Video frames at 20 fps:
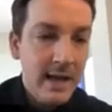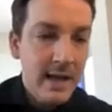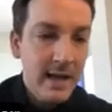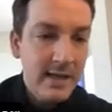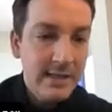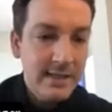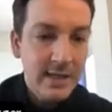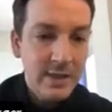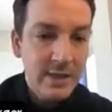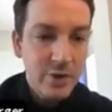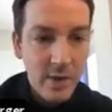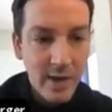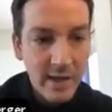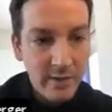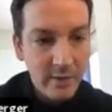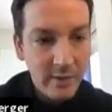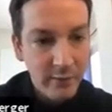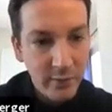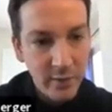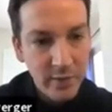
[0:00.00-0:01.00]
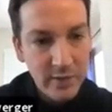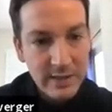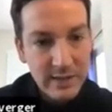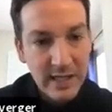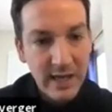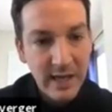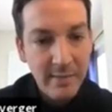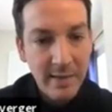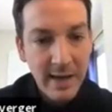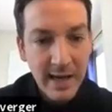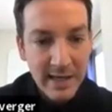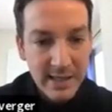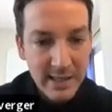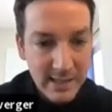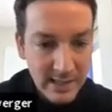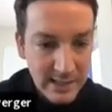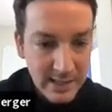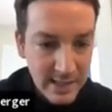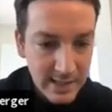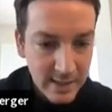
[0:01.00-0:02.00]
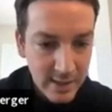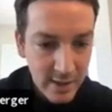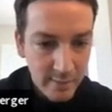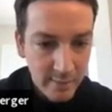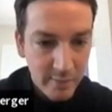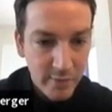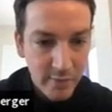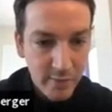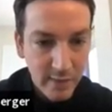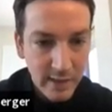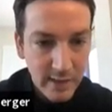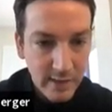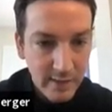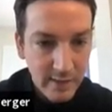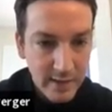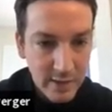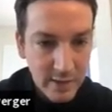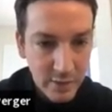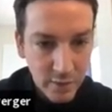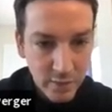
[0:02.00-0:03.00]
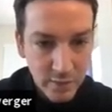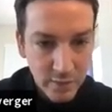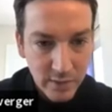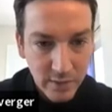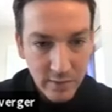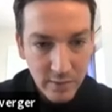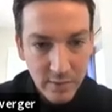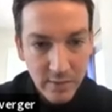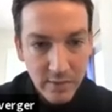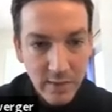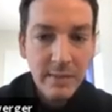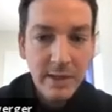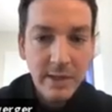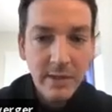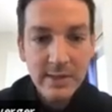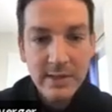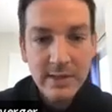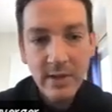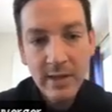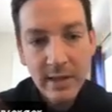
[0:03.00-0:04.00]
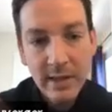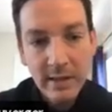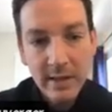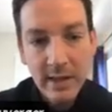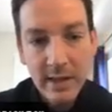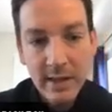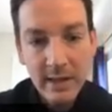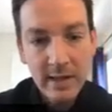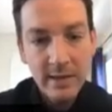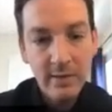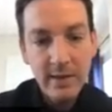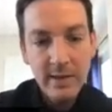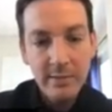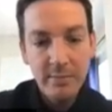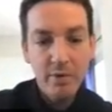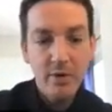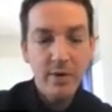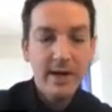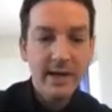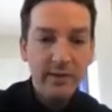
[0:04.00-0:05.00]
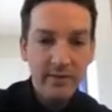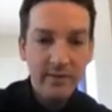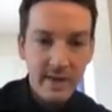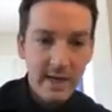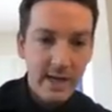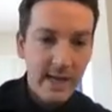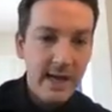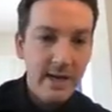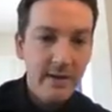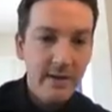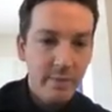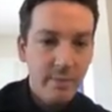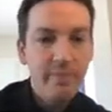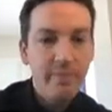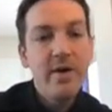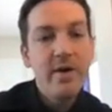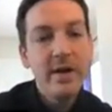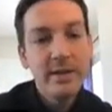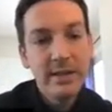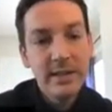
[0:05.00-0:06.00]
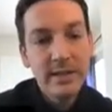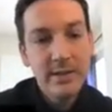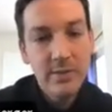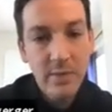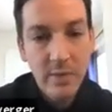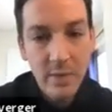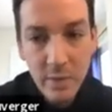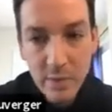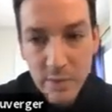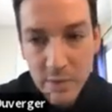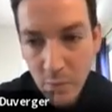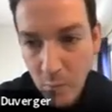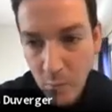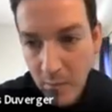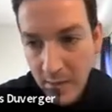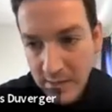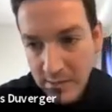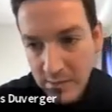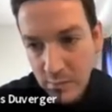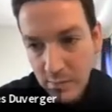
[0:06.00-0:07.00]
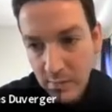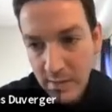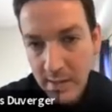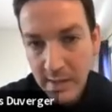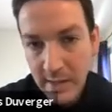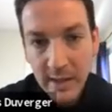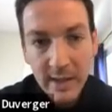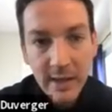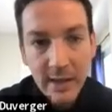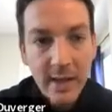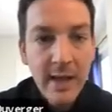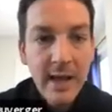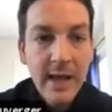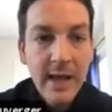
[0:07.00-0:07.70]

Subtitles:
as I tried the first time, I did end up creating that user because it only broke at the very end of the process. So the user was created.